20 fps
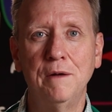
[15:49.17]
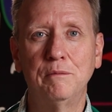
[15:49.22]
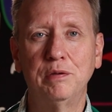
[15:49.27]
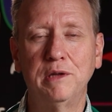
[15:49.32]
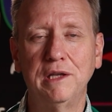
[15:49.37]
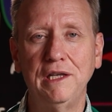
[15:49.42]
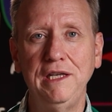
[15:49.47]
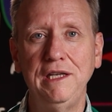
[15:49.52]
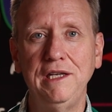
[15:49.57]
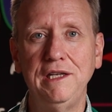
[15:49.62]

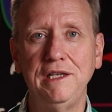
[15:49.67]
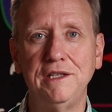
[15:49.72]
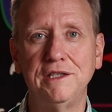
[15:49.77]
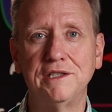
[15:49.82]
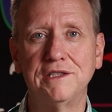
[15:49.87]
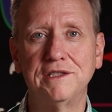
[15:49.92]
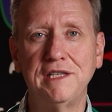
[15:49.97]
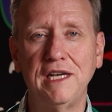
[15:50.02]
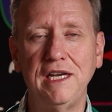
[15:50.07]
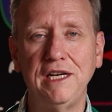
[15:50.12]

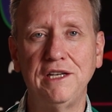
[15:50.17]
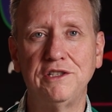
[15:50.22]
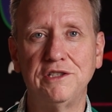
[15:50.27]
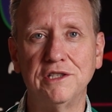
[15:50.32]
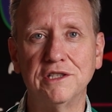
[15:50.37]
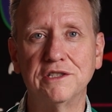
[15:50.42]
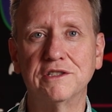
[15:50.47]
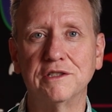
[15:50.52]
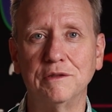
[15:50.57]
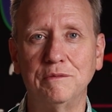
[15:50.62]
Please take
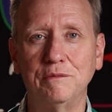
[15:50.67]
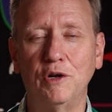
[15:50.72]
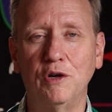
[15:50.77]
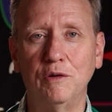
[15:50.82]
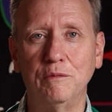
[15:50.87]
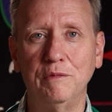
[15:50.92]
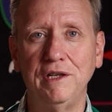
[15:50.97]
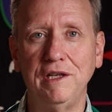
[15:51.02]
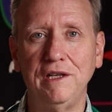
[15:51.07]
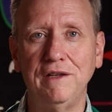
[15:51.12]
just a
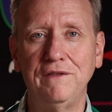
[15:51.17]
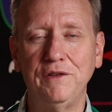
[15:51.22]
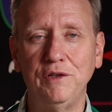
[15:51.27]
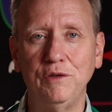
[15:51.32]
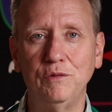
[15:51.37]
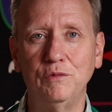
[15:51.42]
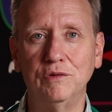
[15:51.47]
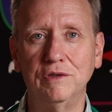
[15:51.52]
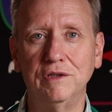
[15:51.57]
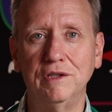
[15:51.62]
moment, if
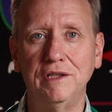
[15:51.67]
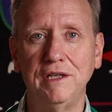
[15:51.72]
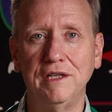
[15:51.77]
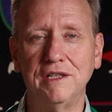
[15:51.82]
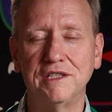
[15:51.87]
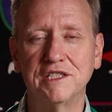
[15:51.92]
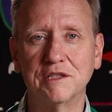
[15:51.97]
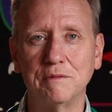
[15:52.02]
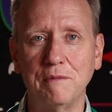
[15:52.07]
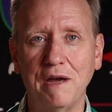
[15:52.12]
you would,
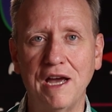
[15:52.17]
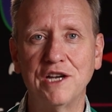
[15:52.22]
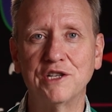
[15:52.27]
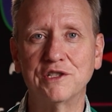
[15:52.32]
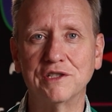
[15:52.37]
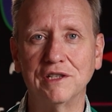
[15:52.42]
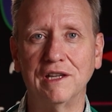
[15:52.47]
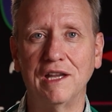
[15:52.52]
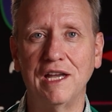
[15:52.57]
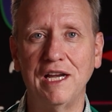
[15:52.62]
and
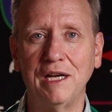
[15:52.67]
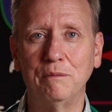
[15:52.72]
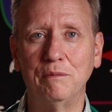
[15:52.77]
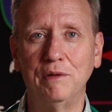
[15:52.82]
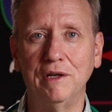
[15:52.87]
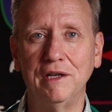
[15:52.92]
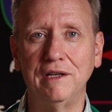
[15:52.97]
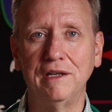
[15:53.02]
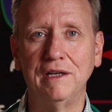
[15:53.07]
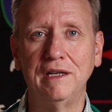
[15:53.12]
smash the like
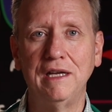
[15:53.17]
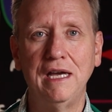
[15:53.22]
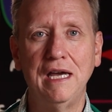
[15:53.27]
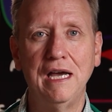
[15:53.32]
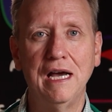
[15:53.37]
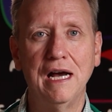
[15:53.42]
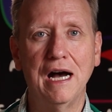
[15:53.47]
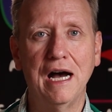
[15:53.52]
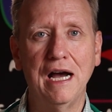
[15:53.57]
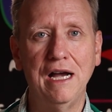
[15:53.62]
button.
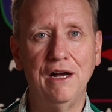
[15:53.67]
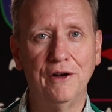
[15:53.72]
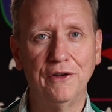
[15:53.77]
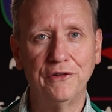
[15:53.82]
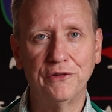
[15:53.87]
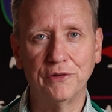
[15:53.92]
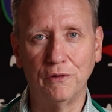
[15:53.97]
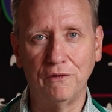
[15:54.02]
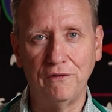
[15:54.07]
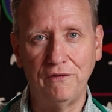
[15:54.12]
I
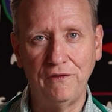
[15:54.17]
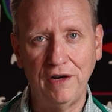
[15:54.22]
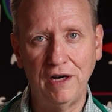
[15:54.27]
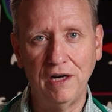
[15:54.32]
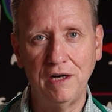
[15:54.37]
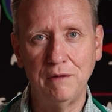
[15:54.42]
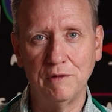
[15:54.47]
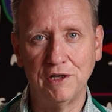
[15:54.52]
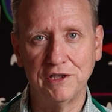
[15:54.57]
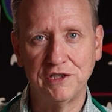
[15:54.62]
also
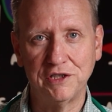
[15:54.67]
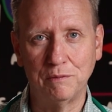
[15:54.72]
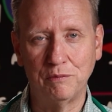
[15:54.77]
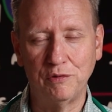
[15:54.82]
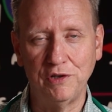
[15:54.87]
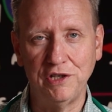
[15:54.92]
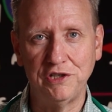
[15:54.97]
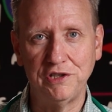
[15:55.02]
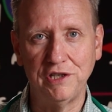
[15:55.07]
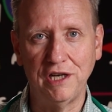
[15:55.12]
very much
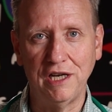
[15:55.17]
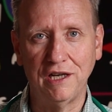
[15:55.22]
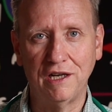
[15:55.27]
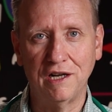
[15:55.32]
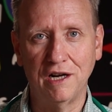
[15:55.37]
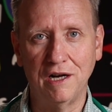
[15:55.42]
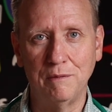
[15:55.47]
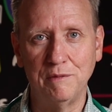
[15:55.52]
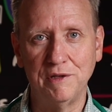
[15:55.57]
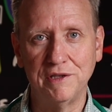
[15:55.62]
appreciate
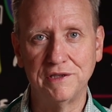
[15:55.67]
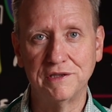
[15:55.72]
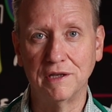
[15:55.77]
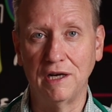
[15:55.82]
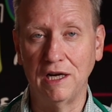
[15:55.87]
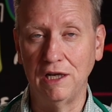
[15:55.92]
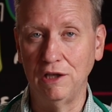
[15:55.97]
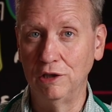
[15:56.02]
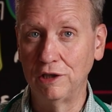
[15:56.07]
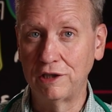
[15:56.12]
comments.
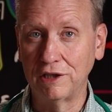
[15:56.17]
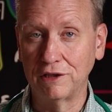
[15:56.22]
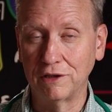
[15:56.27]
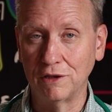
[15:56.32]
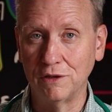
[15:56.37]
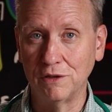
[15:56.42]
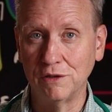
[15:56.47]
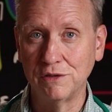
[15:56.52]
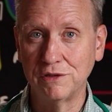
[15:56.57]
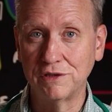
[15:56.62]
I look at
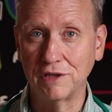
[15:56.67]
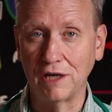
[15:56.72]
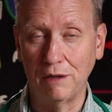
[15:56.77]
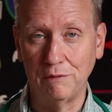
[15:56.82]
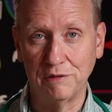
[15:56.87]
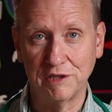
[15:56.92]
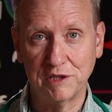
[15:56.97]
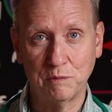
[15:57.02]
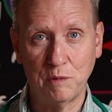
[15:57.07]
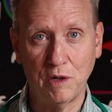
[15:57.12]
those. I
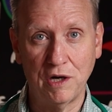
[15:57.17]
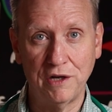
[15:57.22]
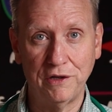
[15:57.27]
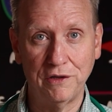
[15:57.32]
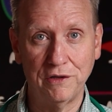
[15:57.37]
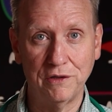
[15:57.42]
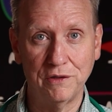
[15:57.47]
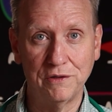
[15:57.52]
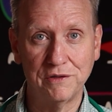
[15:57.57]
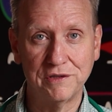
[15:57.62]
respond
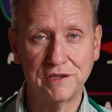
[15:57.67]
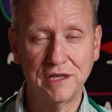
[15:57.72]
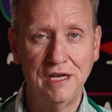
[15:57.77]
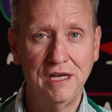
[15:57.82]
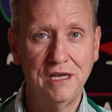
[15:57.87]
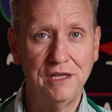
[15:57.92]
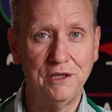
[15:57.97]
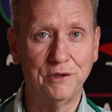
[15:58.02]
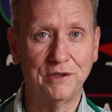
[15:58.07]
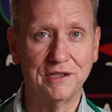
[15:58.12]
to those.
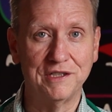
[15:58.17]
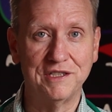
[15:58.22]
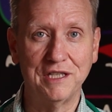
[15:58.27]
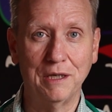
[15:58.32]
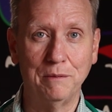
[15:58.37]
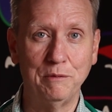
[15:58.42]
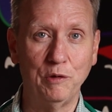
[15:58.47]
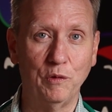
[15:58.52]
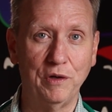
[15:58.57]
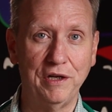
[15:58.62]
You can
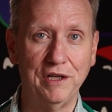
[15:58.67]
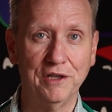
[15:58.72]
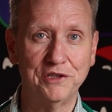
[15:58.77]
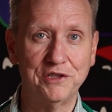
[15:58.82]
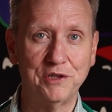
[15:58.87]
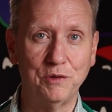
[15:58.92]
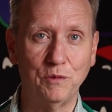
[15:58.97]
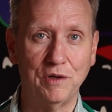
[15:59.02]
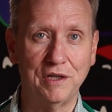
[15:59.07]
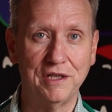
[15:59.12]
tell me what
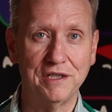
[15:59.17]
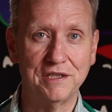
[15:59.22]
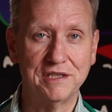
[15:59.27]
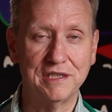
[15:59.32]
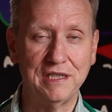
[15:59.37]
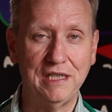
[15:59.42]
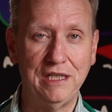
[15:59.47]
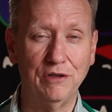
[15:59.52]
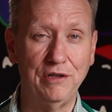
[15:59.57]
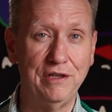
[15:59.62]
else you want to
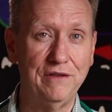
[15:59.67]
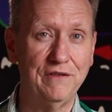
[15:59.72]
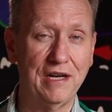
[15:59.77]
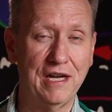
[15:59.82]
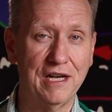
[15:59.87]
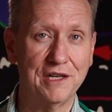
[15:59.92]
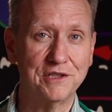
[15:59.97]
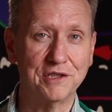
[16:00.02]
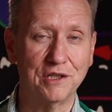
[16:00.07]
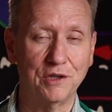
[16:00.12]
see or even
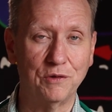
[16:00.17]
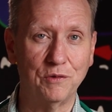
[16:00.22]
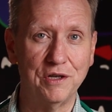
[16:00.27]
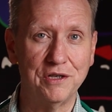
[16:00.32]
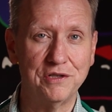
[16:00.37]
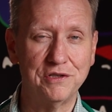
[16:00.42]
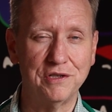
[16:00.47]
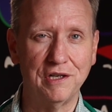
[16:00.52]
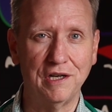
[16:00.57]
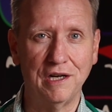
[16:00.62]
ask a
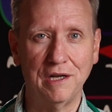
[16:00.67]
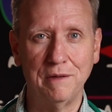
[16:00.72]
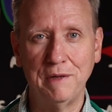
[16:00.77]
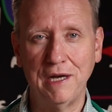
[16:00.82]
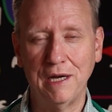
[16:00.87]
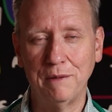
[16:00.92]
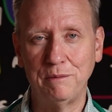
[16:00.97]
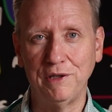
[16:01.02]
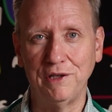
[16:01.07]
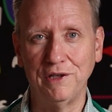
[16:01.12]
question, and I'm
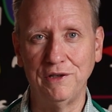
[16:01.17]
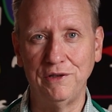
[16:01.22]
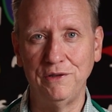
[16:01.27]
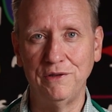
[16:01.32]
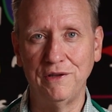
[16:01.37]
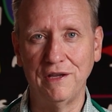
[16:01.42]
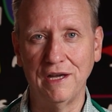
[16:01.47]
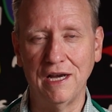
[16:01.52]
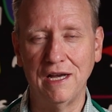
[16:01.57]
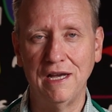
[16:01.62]
happy to
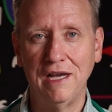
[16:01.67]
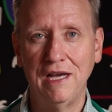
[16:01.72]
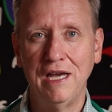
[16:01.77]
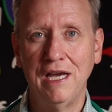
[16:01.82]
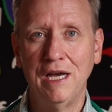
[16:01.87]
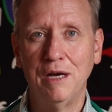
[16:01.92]
do that.